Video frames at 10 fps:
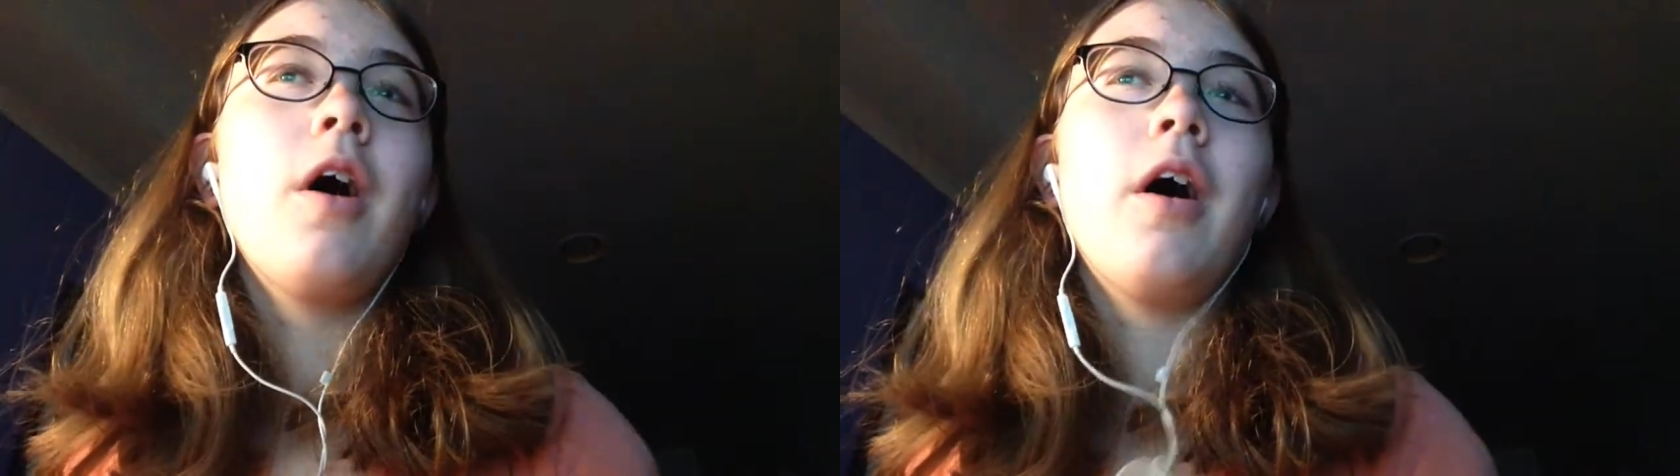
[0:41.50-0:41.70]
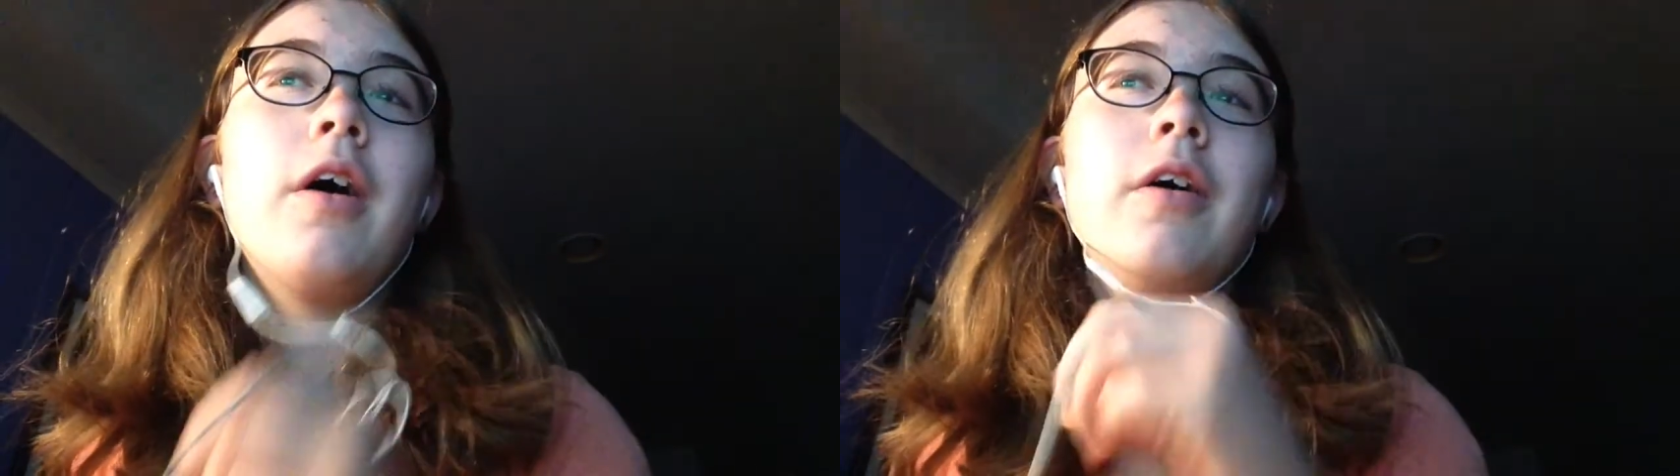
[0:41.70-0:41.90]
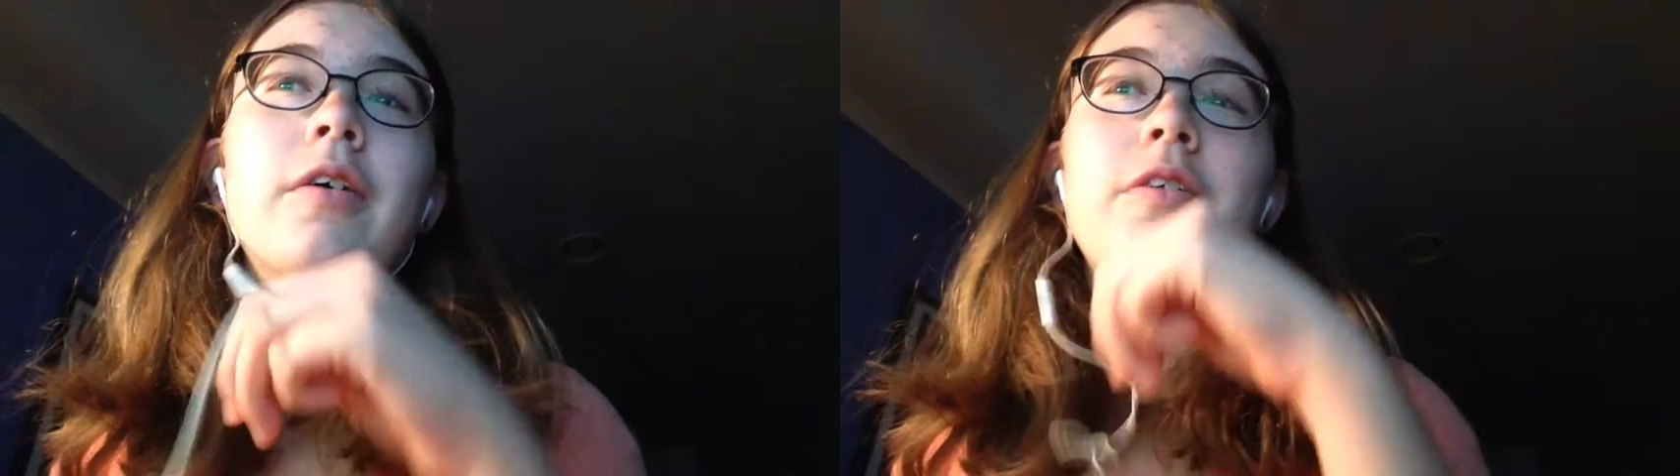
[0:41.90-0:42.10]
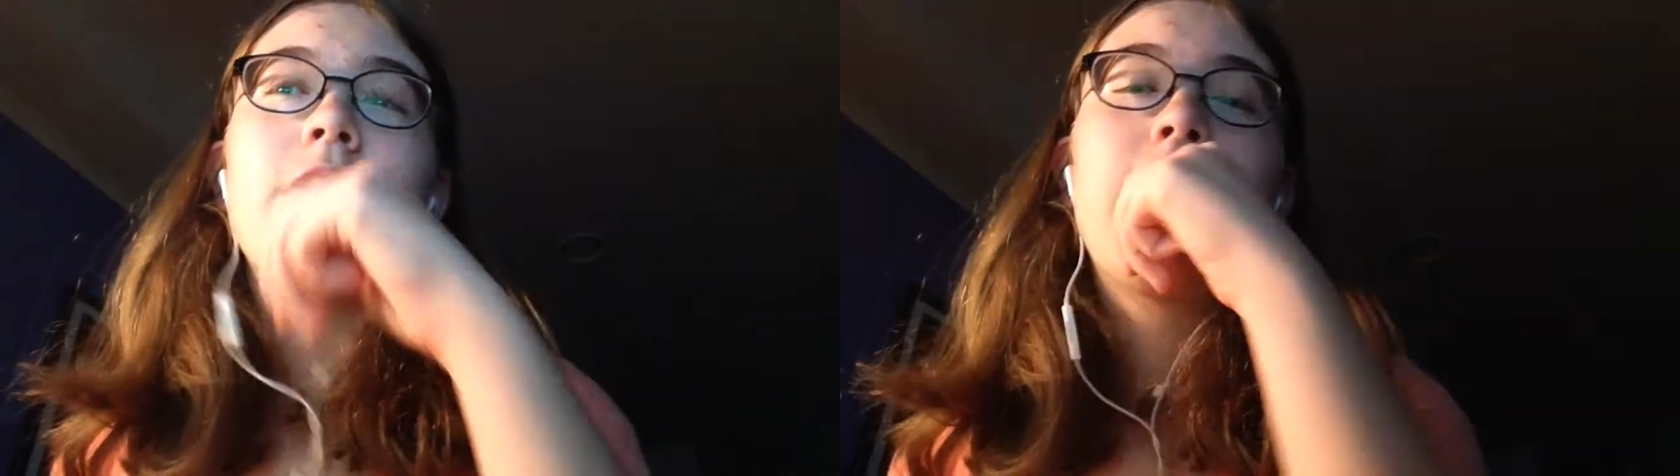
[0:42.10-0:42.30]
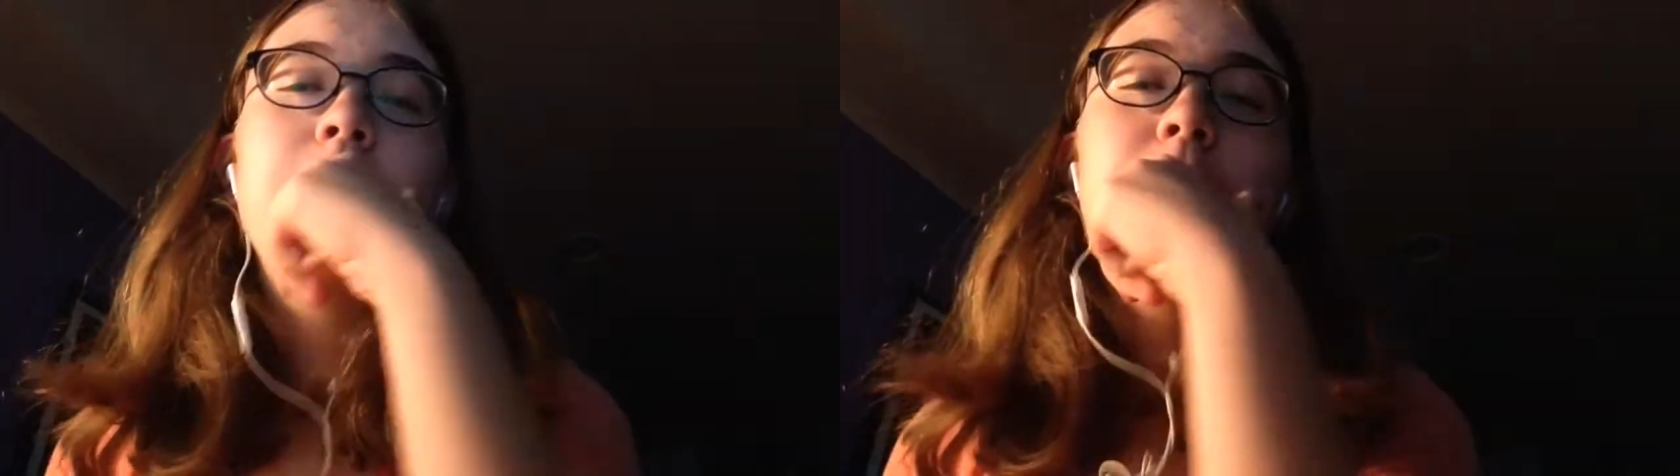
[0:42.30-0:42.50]
Oh, it's
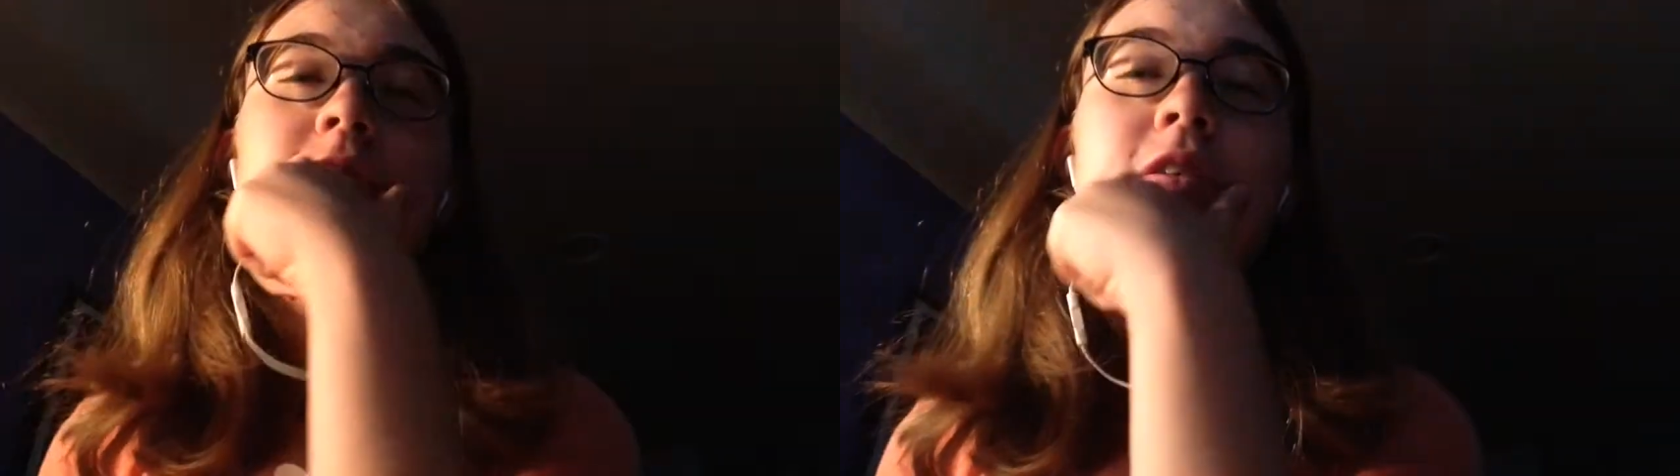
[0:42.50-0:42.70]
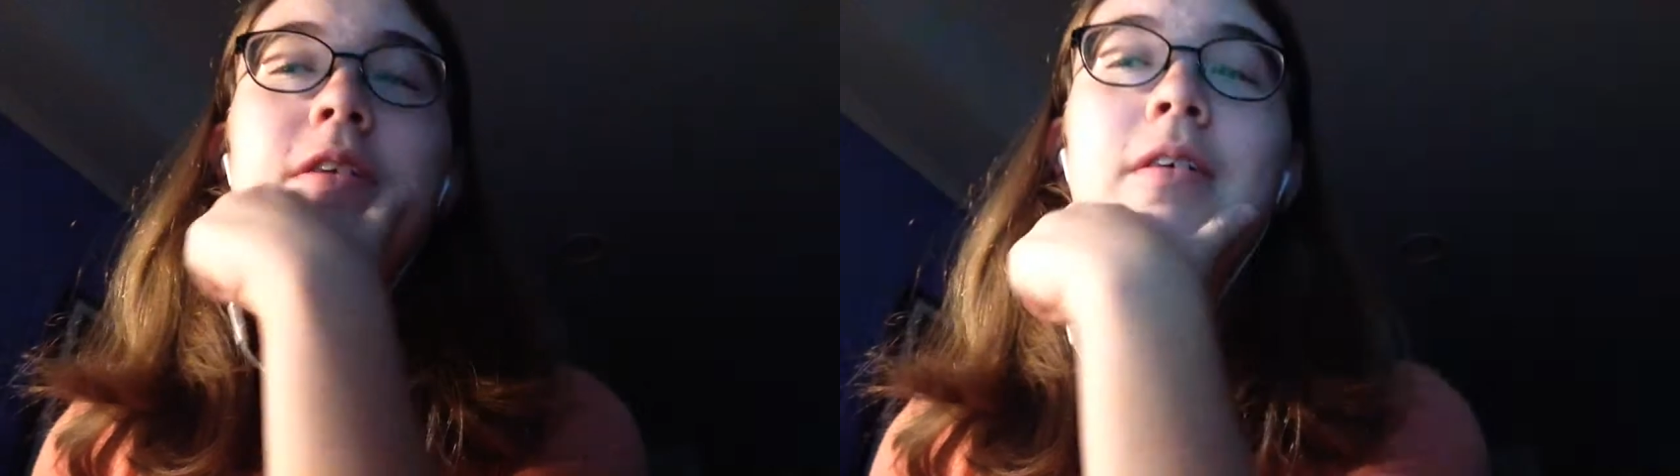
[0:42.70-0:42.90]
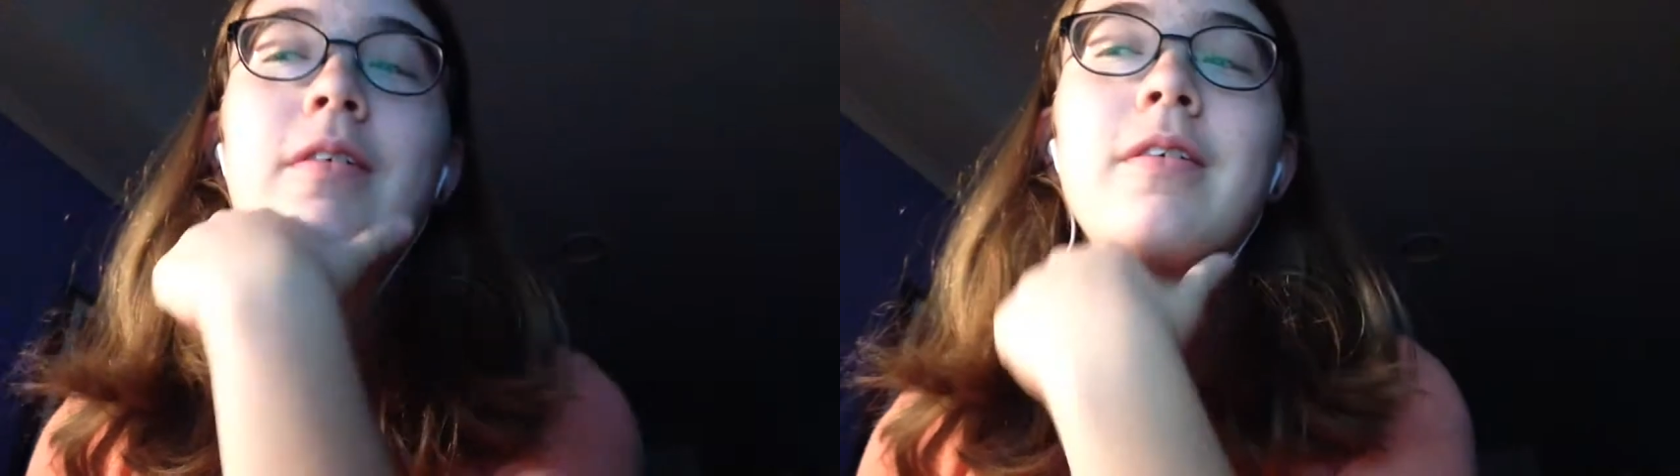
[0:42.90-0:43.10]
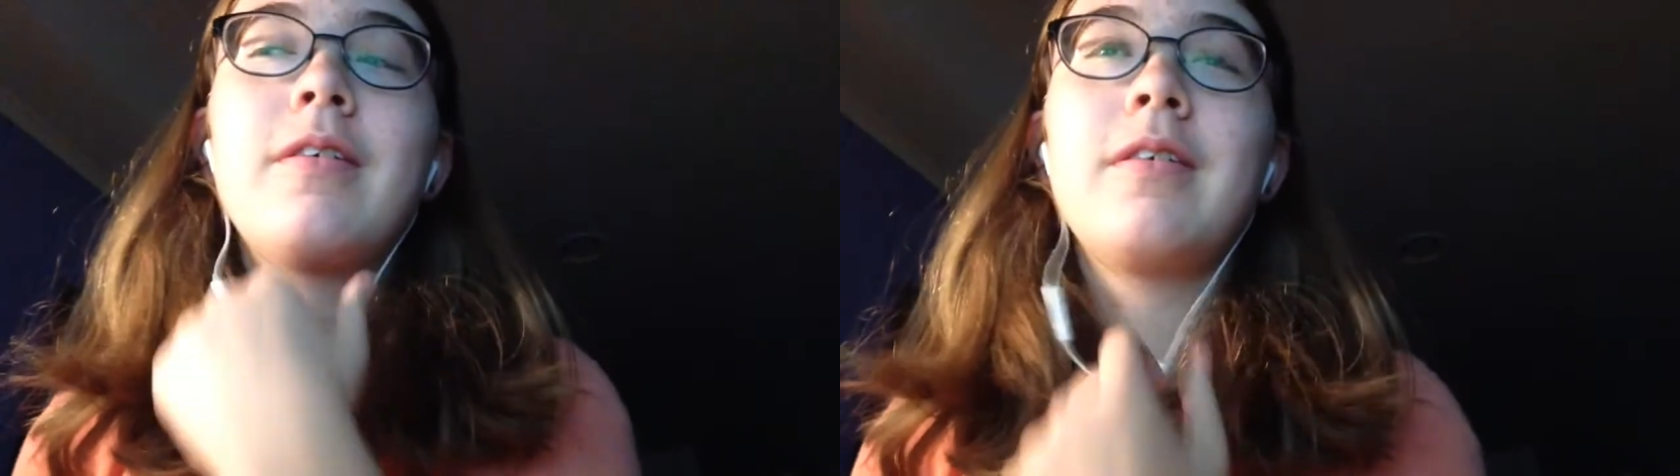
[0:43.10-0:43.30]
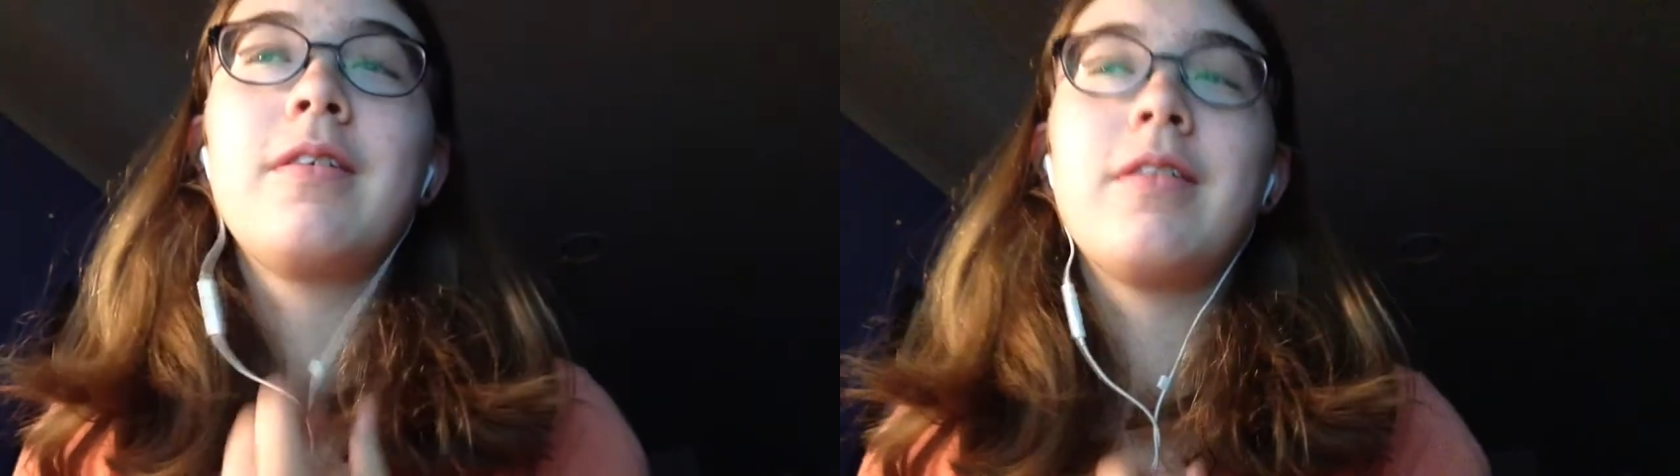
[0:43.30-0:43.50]
a tiger mission.
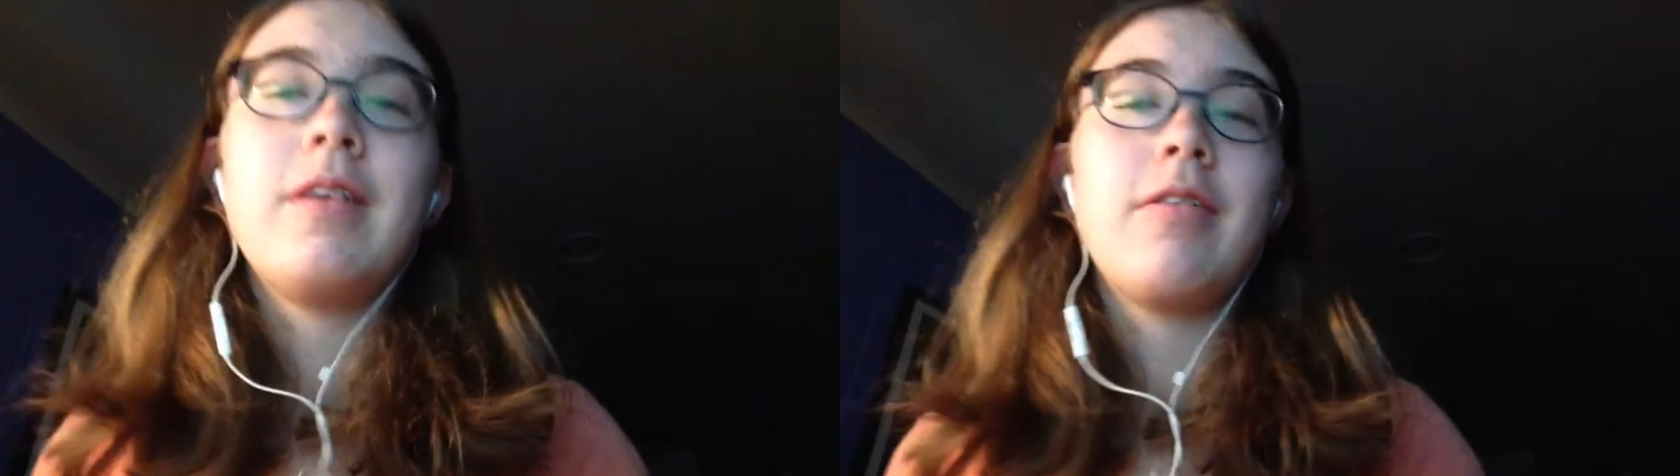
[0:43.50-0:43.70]
There was